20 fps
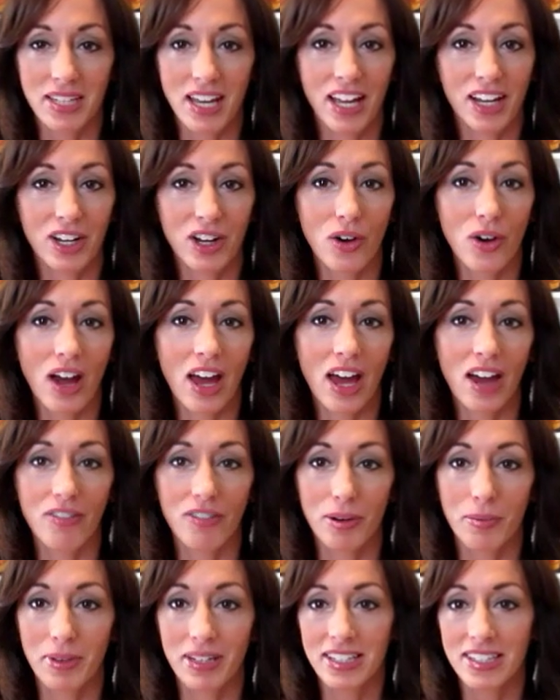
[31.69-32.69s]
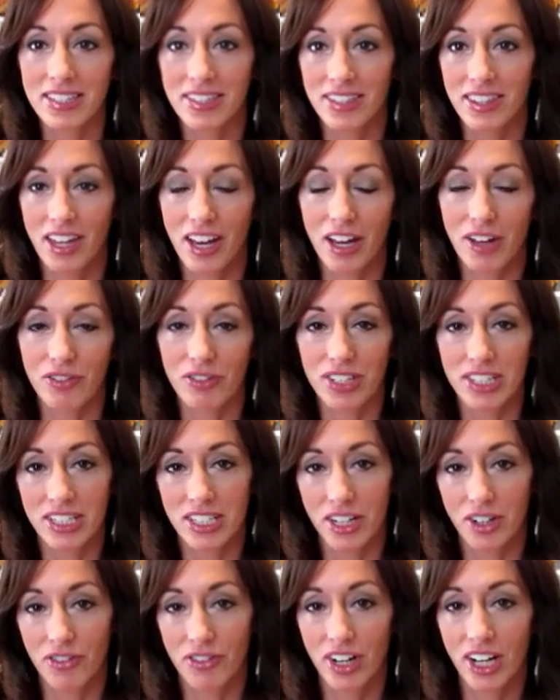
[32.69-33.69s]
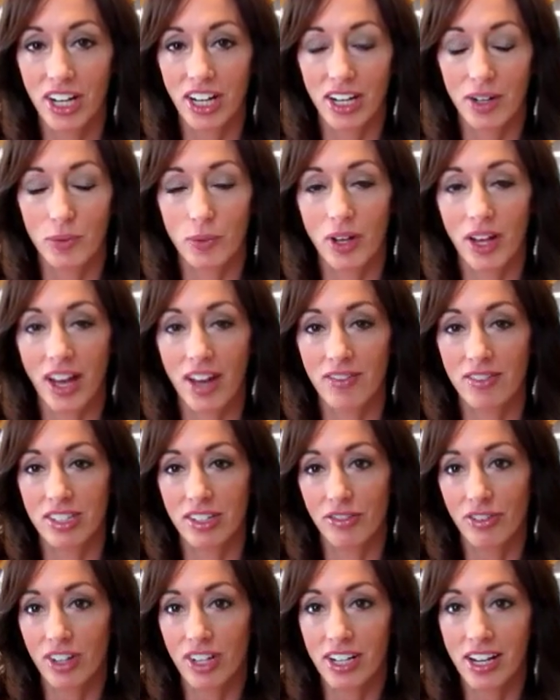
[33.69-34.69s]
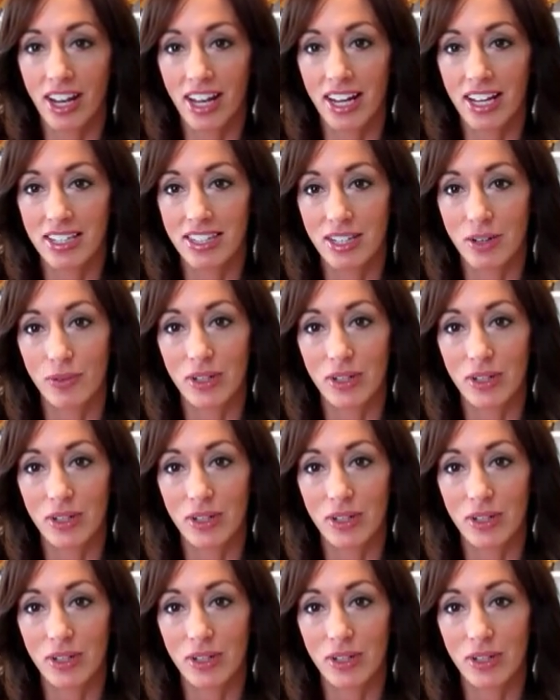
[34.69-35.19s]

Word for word: I know everybody's life is different and we'll have different days that